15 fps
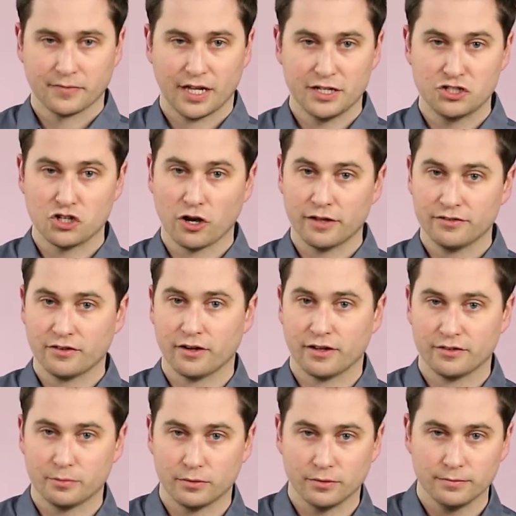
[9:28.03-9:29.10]
In John's
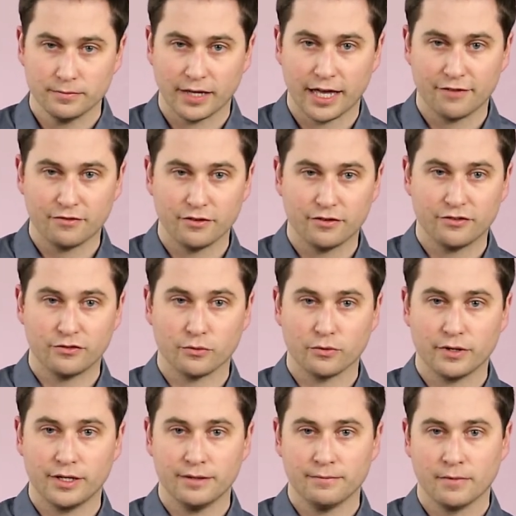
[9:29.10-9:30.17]
gospel, after the
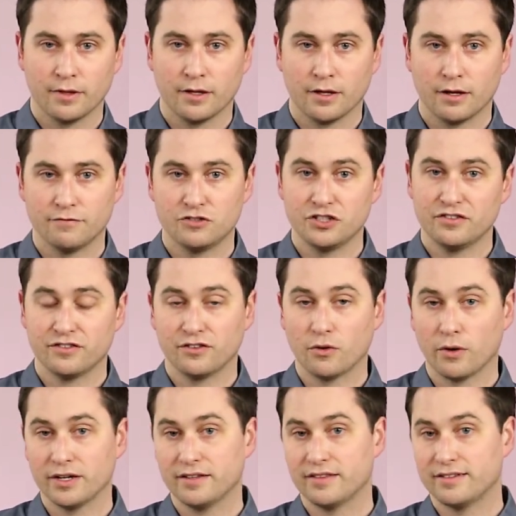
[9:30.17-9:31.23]
story of Jesus
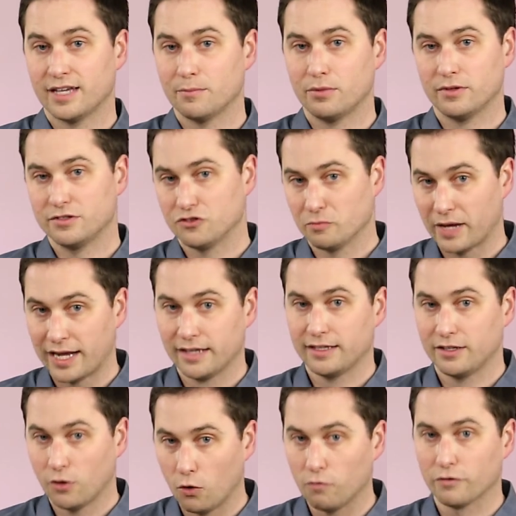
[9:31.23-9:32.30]
going to the temple and
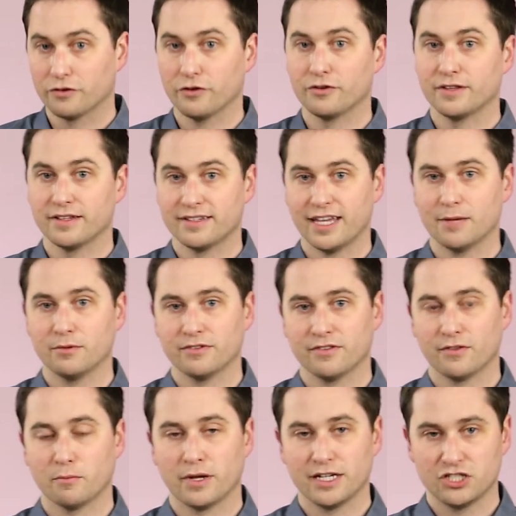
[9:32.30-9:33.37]
dramatically overturning the tables
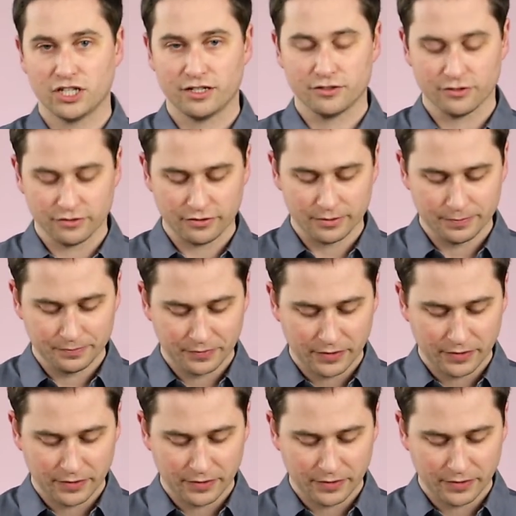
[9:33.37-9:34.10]
of the money changers,